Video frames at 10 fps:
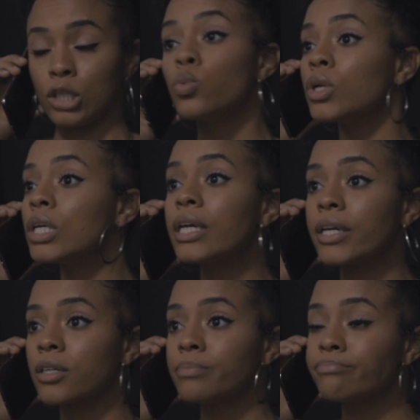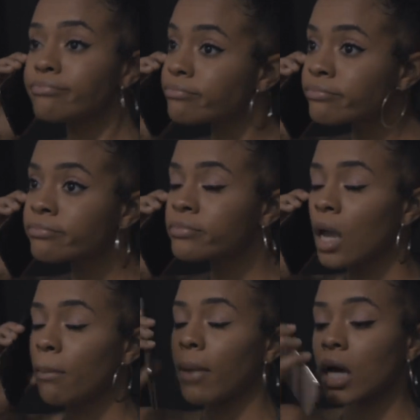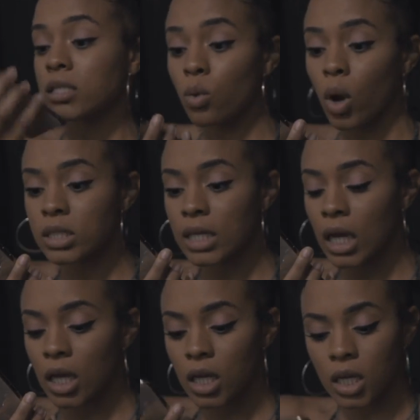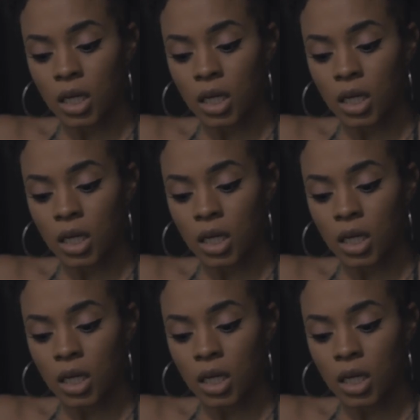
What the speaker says: see you in a year. Bye, Sequante.